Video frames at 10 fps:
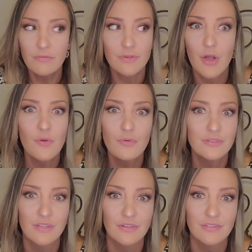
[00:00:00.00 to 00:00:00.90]
know
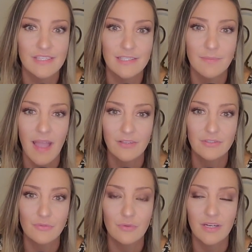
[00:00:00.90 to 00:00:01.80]
Cersei's
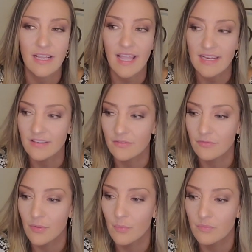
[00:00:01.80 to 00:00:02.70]
backstory. And
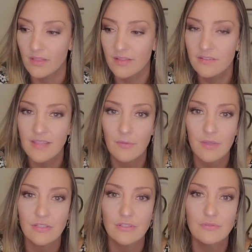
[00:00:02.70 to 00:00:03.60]
from the little that
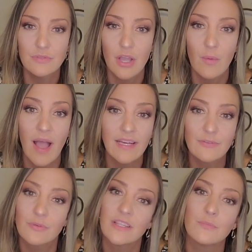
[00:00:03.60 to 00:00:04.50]
we do know, I
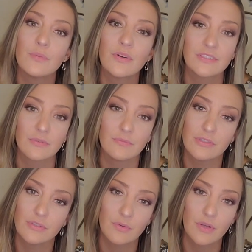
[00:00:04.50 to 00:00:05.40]
didn't read the book, so I'm
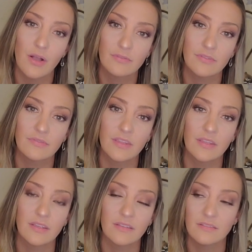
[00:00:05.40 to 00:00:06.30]
just going off of
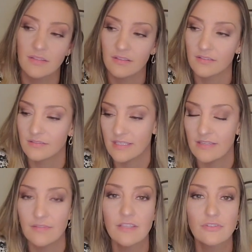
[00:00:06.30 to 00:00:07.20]
the
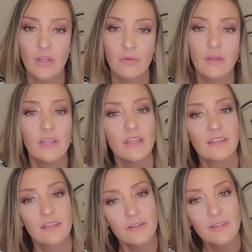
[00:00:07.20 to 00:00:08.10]
TV show.
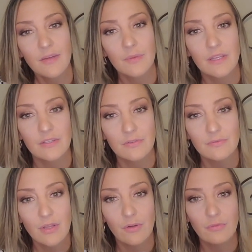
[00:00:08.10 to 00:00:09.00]
The little that we do
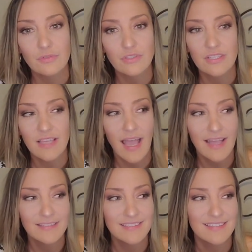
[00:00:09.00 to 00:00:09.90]
know, she
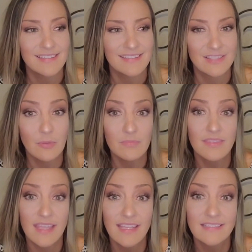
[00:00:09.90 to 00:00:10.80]
has some
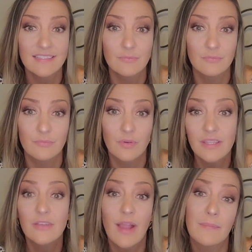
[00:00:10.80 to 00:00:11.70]
things,
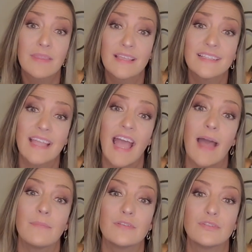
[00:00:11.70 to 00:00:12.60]
really crappy things that
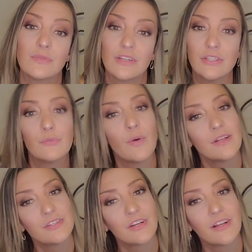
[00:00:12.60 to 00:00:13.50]
happen to her, and you
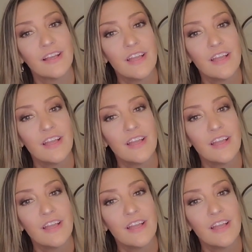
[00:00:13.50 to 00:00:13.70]
wonder,